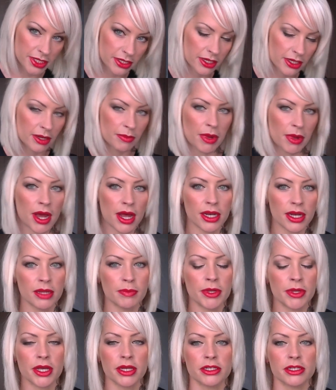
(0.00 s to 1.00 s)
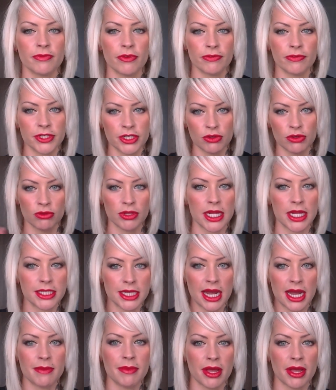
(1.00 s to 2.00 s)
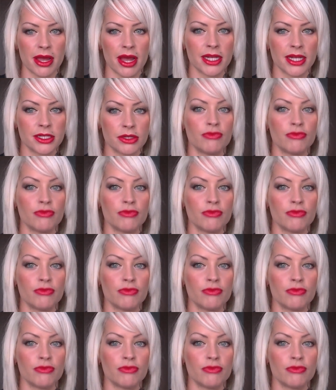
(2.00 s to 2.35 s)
tuck and partly because of obviously all that time that I had